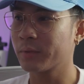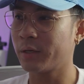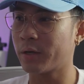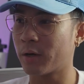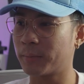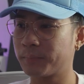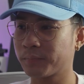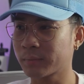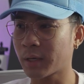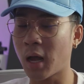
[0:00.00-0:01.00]
you know,
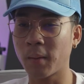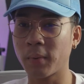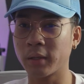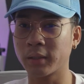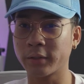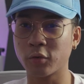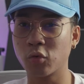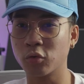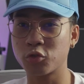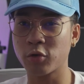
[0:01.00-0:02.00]
hop on like the
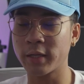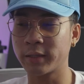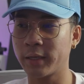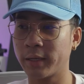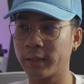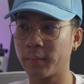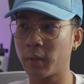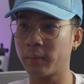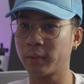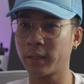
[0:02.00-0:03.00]
cool trend thing,
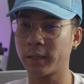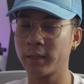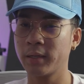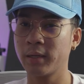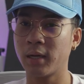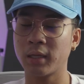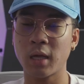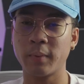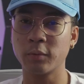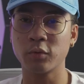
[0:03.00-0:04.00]
maybe like a
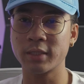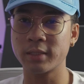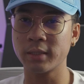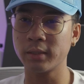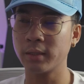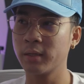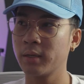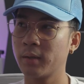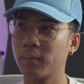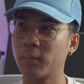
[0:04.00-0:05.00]
lot of people would see,
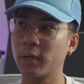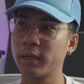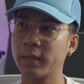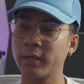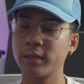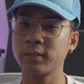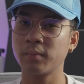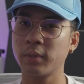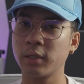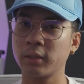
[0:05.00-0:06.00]
but it isn't
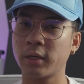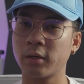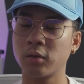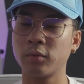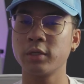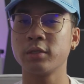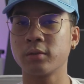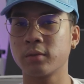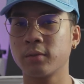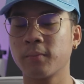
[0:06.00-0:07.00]
being like
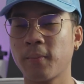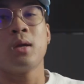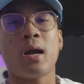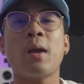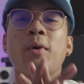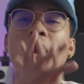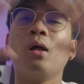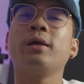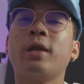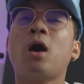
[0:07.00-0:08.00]
original. Alright, but
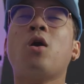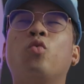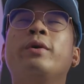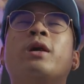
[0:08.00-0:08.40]
all in all, we